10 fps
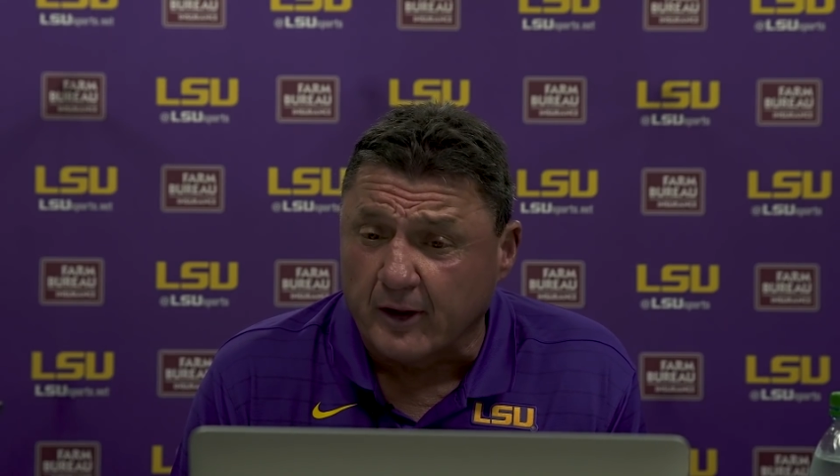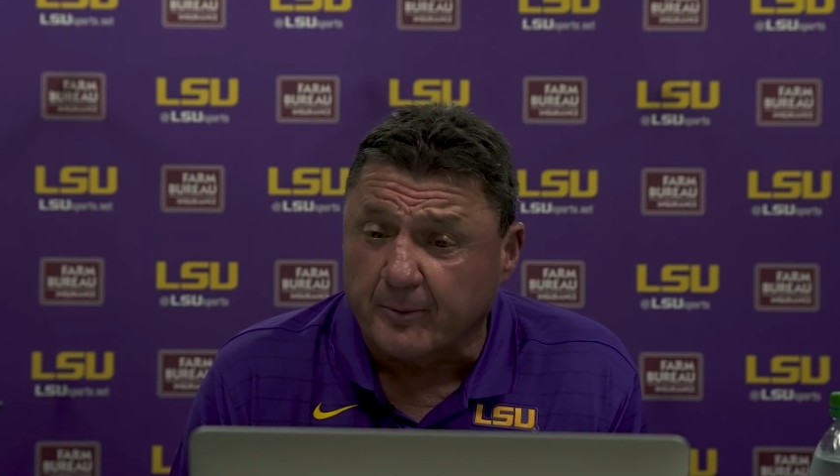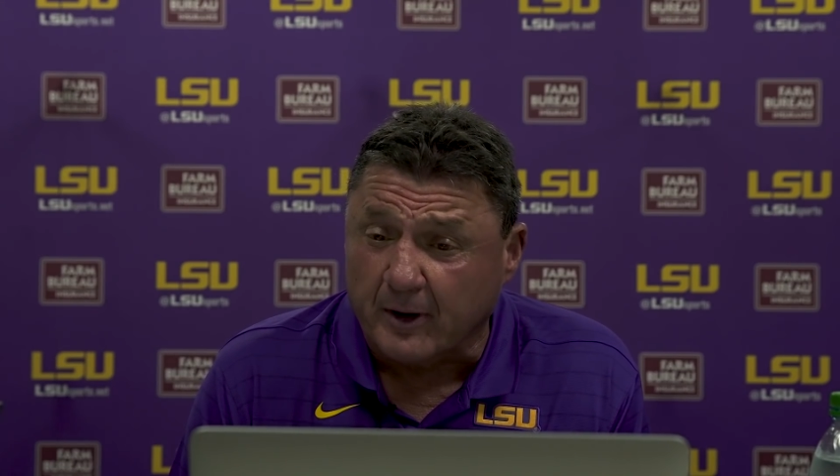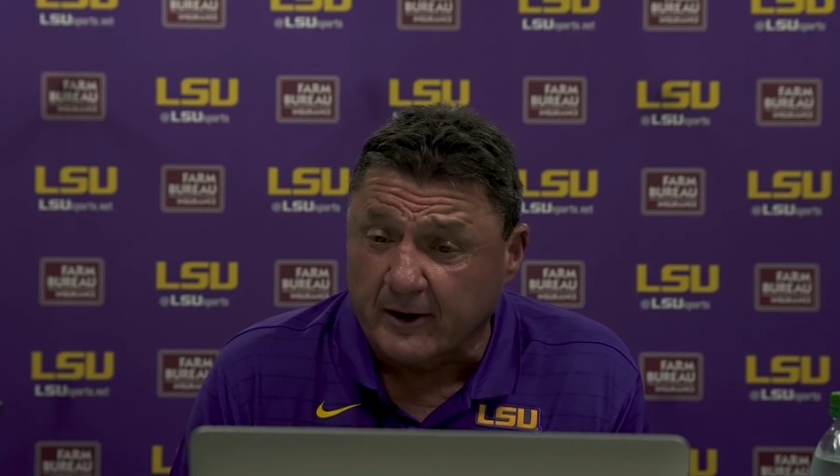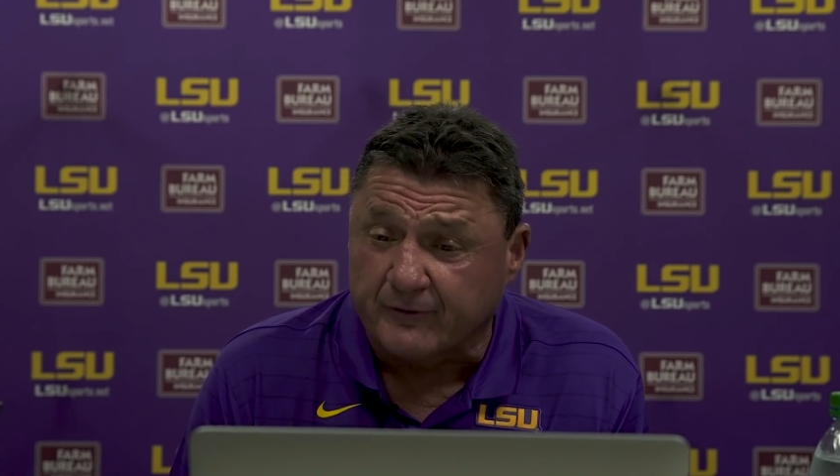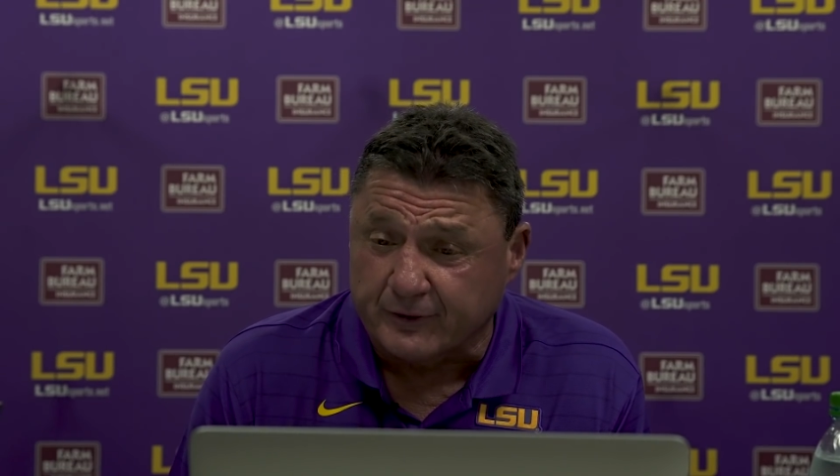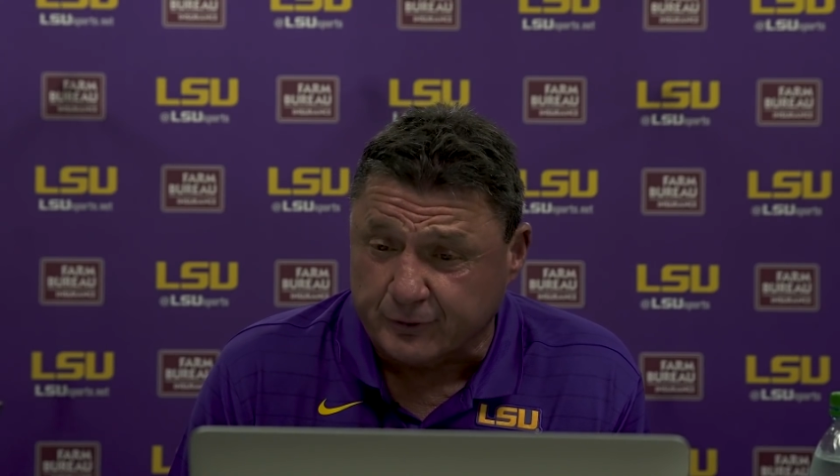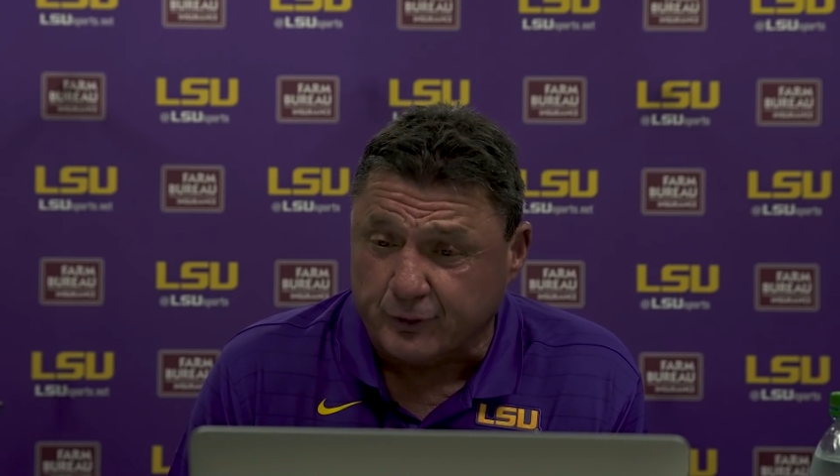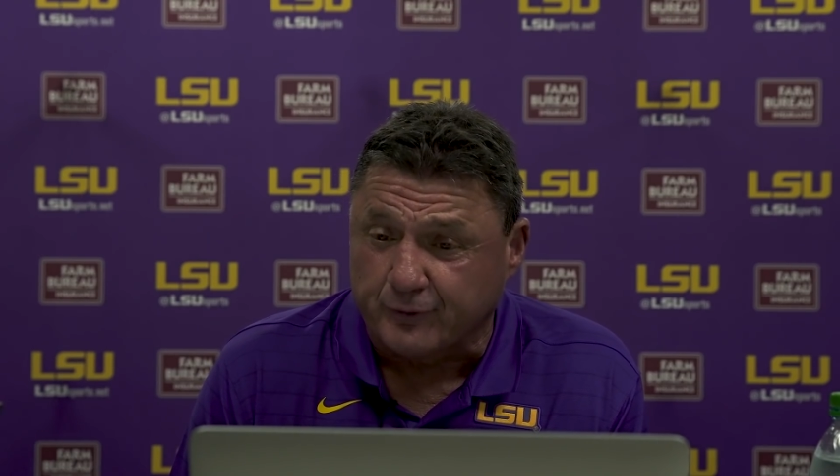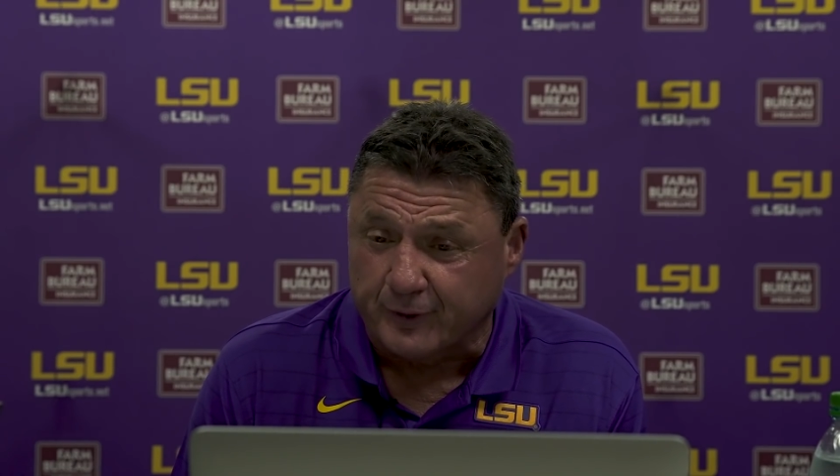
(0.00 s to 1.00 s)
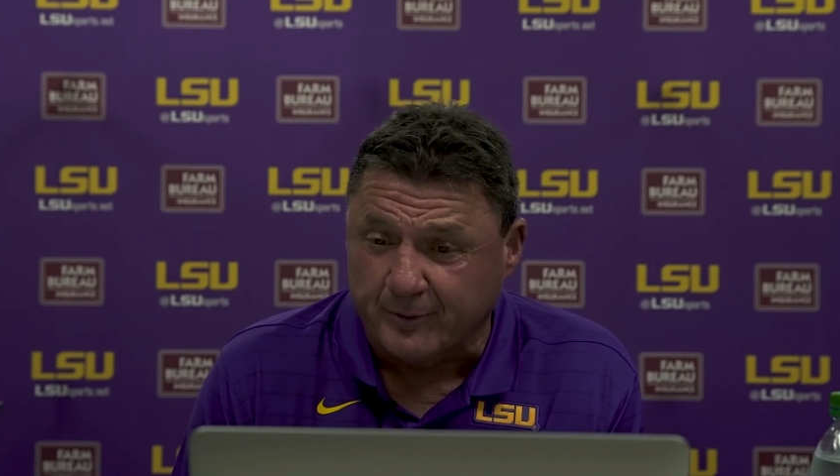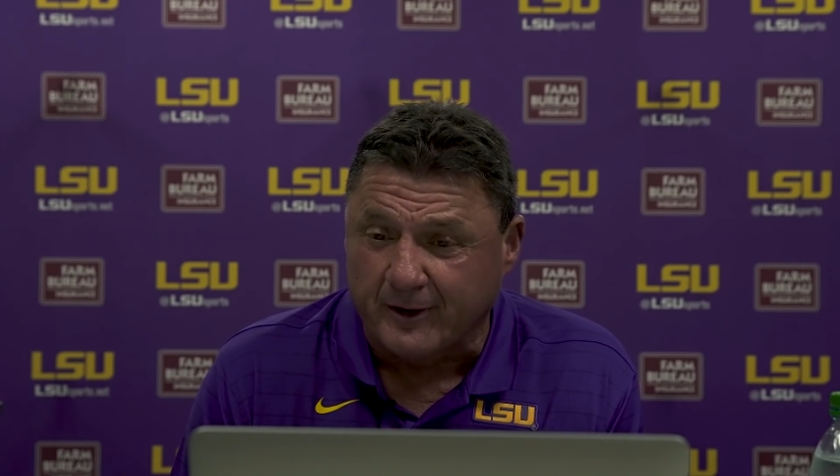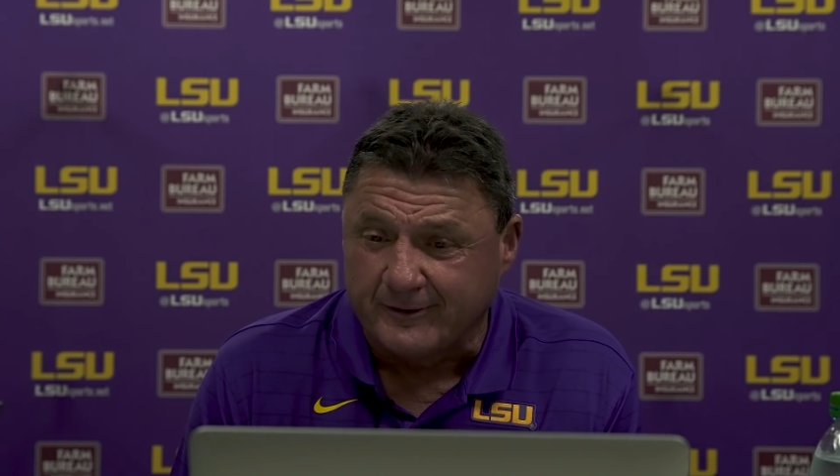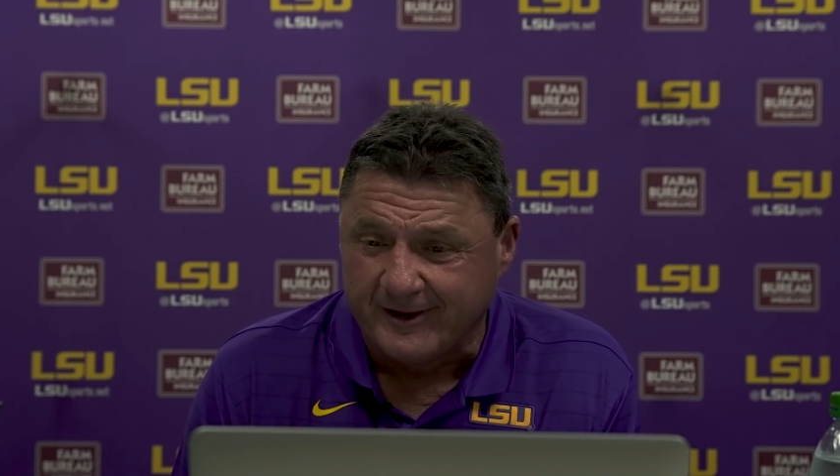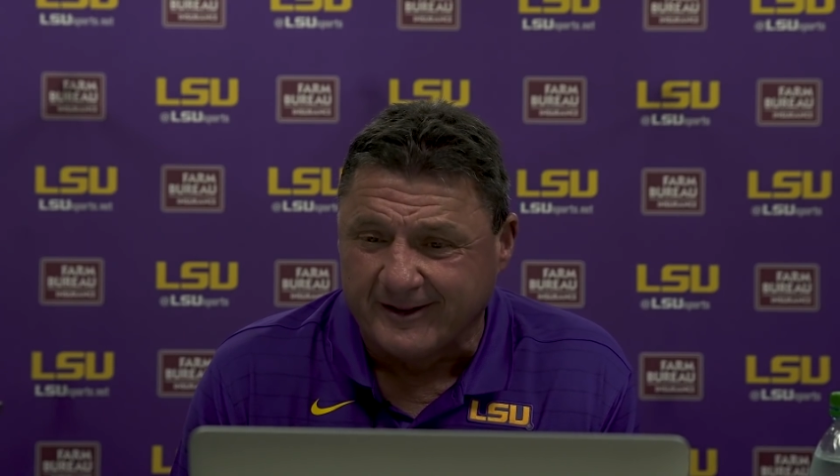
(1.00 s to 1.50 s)
they played physical
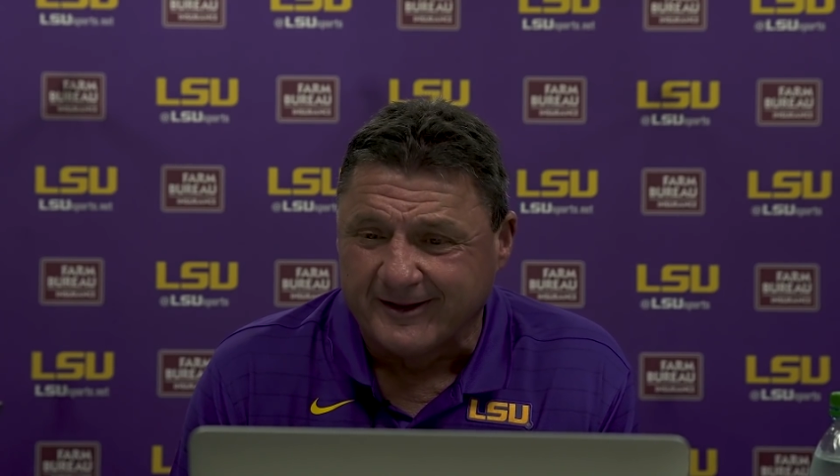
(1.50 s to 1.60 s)
football,